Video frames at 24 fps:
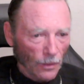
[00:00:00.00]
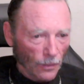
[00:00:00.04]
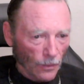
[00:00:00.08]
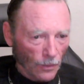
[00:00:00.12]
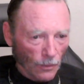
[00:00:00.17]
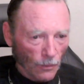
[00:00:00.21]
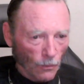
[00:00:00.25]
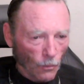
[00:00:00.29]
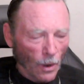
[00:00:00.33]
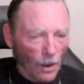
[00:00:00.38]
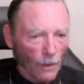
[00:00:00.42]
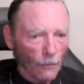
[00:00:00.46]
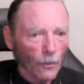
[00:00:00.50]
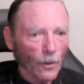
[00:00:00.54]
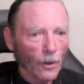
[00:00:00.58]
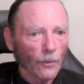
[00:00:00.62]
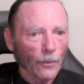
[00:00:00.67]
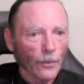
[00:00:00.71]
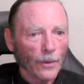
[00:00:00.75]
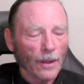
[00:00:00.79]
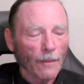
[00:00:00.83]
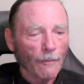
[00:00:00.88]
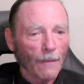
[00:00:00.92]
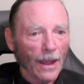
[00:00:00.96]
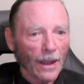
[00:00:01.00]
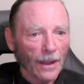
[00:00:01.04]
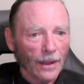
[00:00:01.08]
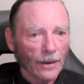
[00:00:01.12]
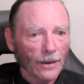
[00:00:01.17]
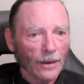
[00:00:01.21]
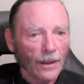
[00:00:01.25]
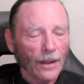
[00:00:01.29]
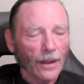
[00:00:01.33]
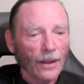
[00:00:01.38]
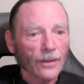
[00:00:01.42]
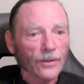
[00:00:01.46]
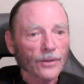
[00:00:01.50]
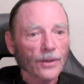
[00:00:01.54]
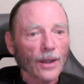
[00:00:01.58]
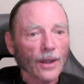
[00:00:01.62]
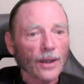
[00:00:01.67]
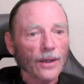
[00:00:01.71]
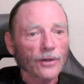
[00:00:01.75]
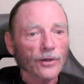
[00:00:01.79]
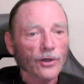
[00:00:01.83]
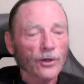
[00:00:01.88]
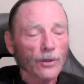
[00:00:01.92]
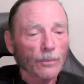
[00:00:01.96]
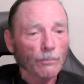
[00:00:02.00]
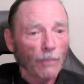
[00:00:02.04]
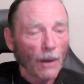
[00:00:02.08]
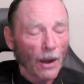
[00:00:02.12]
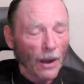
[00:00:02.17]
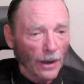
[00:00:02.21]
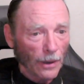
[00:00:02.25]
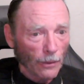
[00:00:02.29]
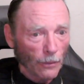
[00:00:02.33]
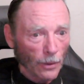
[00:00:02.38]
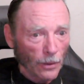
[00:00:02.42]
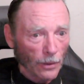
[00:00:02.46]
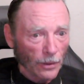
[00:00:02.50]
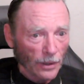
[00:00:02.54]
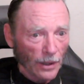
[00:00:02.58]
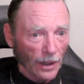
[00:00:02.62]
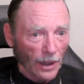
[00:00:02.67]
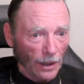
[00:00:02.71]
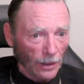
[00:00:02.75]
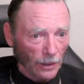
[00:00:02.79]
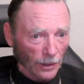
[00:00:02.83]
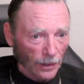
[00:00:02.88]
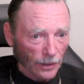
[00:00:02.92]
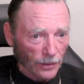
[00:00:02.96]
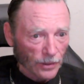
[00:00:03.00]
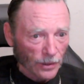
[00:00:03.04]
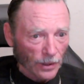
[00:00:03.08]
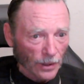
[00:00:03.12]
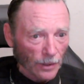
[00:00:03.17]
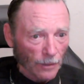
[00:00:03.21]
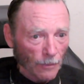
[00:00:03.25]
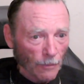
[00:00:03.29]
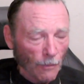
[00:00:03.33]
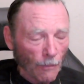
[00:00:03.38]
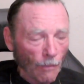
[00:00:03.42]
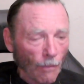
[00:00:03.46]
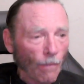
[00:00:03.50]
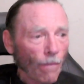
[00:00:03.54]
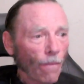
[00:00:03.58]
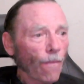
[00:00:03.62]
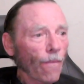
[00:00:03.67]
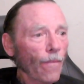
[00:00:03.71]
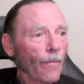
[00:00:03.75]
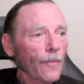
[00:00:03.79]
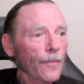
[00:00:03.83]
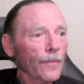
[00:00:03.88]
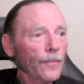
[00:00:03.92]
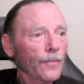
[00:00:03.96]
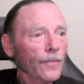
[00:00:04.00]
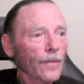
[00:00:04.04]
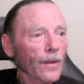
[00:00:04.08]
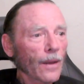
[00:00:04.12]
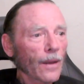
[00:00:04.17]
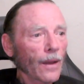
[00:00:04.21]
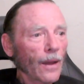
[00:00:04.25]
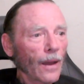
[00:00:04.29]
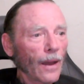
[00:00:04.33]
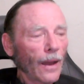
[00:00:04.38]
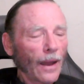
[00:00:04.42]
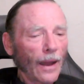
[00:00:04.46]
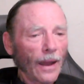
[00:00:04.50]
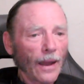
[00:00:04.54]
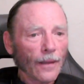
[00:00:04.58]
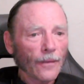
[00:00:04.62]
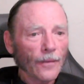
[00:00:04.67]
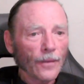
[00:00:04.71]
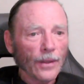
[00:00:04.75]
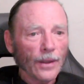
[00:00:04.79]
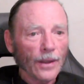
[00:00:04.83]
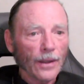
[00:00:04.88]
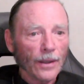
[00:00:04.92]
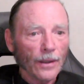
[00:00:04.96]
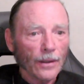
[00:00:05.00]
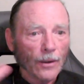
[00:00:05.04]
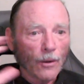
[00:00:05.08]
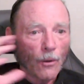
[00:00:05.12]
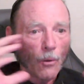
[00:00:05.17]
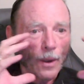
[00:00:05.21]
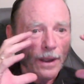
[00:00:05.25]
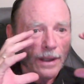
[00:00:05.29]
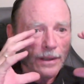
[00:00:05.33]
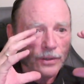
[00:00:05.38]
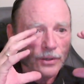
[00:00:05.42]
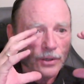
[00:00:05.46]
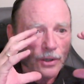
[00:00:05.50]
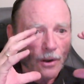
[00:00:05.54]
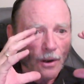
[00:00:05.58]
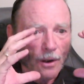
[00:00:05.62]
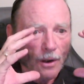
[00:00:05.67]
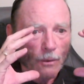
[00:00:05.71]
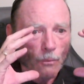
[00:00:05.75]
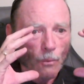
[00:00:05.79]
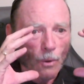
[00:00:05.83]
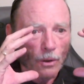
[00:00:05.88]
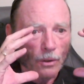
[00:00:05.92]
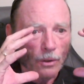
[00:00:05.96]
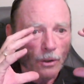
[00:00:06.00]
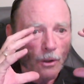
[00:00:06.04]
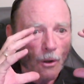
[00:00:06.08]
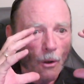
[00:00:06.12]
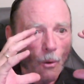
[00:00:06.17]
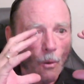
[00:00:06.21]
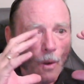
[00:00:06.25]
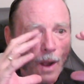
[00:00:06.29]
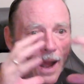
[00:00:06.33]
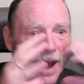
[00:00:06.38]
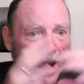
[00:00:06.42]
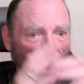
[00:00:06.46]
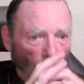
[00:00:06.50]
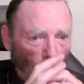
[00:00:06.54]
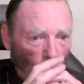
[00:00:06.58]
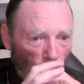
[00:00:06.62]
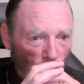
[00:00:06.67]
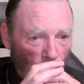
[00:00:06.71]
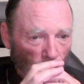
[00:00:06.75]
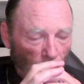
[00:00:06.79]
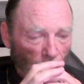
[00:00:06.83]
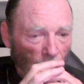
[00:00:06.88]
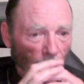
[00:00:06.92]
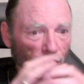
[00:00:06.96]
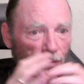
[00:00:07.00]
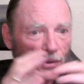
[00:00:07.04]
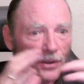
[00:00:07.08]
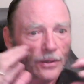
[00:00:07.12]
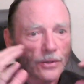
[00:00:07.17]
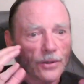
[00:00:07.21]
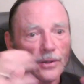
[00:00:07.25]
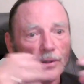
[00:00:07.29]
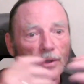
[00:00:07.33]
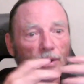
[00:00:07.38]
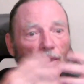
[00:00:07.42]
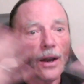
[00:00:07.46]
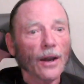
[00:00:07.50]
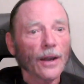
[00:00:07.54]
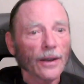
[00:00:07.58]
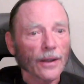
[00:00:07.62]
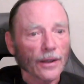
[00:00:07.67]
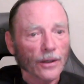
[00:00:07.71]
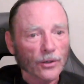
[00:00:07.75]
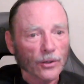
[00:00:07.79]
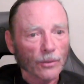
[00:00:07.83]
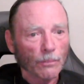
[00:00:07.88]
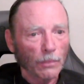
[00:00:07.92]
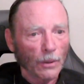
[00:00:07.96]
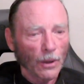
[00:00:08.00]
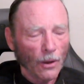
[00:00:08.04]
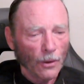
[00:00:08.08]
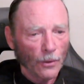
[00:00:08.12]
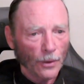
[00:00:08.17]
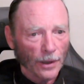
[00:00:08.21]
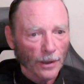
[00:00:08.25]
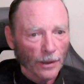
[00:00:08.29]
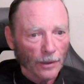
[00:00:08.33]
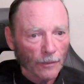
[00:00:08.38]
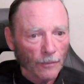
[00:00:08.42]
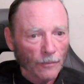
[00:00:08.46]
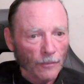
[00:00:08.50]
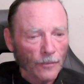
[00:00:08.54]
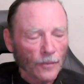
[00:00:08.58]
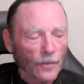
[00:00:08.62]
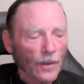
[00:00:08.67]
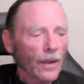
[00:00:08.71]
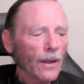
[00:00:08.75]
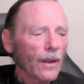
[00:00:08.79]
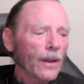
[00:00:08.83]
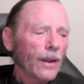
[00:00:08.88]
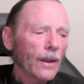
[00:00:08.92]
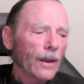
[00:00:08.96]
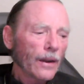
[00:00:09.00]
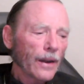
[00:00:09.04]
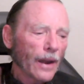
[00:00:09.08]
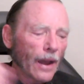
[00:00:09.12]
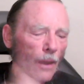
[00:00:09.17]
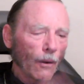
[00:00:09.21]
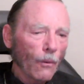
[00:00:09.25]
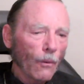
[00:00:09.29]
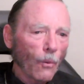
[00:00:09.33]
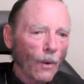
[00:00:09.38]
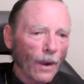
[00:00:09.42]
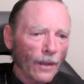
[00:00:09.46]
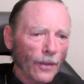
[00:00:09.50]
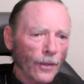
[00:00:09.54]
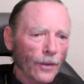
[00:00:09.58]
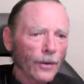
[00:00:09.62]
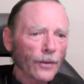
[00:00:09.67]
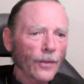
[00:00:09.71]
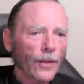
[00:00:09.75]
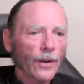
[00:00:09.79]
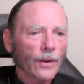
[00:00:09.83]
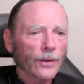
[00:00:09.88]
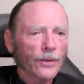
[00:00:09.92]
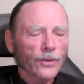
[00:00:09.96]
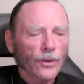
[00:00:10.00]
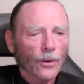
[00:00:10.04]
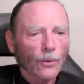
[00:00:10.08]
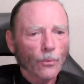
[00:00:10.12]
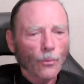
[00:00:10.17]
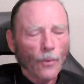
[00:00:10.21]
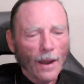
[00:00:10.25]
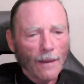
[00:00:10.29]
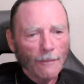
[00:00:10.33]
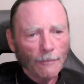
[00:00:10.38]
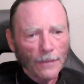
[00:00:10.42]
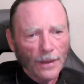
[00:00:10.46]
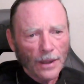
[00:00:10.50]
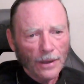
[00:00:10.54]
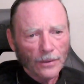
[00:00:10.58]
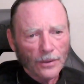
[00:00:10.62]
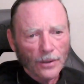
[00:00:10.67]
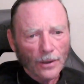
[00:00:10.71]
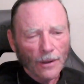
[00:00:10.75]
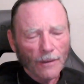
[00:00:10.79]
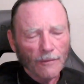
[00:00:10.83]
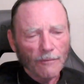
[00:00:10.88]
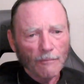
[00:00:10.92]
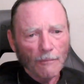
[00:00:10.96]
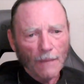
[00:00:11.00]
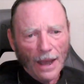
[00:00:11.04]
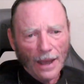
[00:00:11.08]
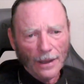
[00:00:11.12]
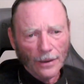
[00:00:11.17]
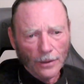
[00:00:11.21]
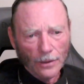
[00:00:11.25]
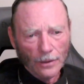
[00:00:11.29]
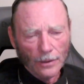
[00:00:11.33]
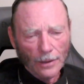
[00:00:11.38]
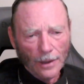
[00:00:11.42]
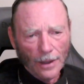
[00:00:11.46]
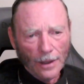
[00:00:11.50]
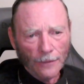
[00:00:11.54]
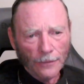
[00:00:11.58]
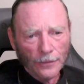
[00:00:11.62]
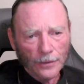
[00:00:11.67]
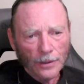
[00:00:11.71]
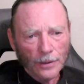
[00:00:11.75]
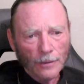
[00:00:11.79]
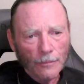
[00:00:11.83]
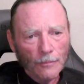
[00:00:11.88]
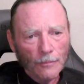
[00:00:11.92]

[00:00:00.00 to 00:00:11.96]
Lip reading: what will remain is a spiral galaxy. And the quasar will go out because it's done exploding. Now, whether there's a remnant of matter left